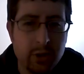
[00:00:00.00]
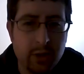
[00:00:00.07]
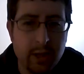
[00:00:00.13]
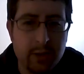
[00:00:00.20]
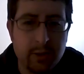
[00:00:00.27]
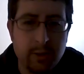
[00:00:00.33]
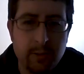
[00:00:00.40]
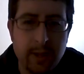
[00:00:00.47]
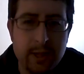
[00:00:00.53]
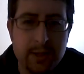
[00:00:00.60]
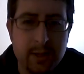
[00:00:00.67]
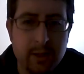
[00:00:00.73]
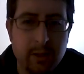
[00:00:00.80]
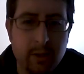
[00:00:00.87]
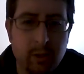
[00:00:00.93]
trying to invest
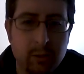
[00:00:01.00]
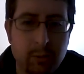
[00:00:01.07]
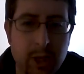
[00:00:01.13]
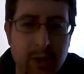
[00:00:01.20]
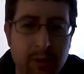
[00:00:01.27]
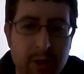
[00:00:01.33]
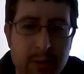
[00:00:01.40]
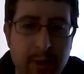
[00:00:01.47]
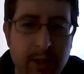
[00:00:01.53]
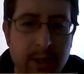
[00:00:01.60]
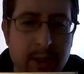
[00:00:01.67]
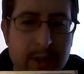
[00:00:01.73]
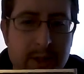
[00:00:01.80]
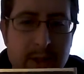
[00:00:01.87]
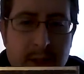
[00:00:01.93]
in old Marvels
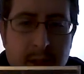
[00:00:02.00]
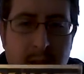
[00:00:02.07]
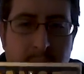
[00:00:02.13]
because,